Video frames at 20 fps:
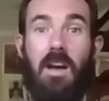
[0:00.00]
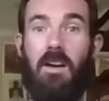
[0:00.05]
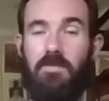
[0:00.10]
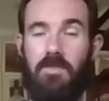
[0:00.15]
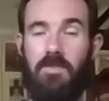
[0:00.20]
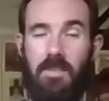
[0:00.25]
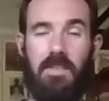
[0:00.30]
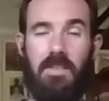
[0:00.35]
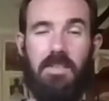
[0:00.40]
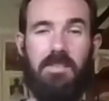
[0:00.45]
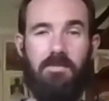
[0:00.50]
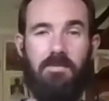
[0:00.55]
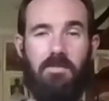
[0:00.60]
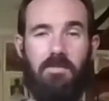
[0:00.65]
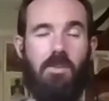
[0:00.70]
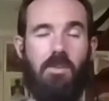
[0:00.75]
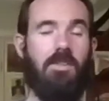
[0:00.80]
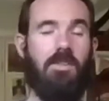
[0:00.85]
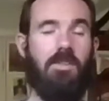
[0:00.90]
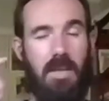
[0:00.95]
after this of
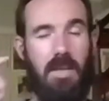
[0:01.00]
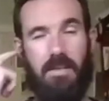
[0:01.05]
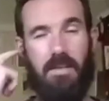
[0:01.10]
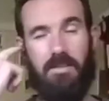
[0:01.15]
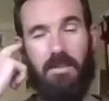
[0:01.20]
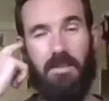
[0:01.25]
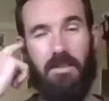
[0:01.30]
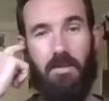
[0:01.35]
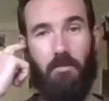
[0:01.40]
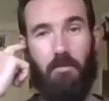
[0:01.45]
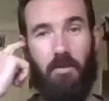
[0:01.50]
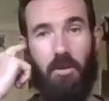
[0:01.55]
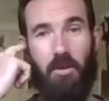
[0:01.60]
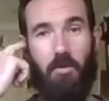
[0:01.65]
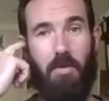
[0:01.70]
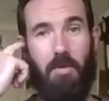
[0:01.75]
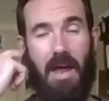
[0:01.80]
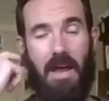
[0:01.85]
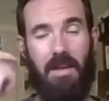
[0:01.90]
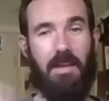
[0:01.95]
holidays and then we go
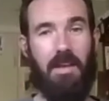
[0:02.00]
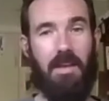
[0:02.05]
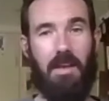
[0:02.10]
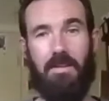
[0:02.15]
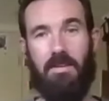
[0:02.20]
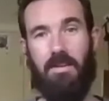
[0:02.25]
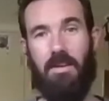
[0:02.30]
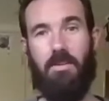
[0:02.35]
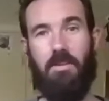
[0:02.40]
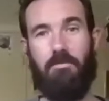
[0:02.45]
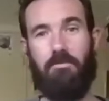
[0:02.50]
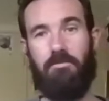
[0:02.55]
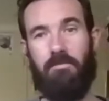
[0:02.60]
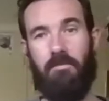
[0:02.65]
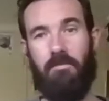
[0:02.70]
back and um,